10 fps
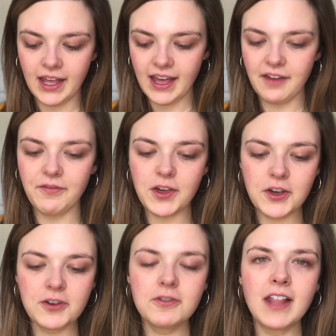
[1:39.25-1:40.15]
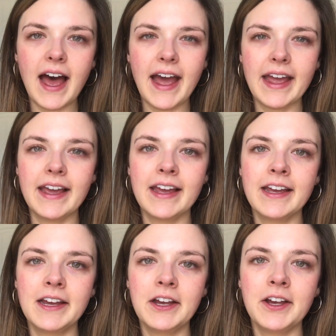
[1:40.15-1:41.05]
If you like
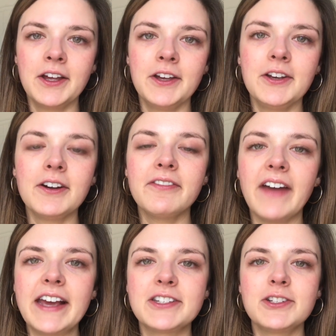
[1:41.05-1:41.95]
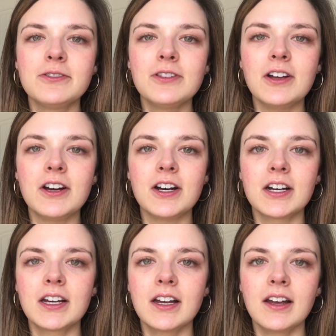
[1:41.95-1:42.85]
your face to
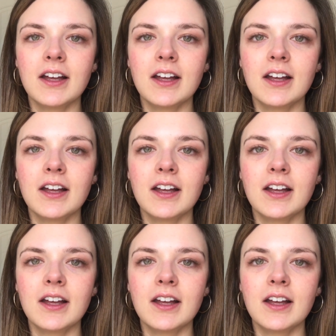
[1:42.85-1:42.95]
look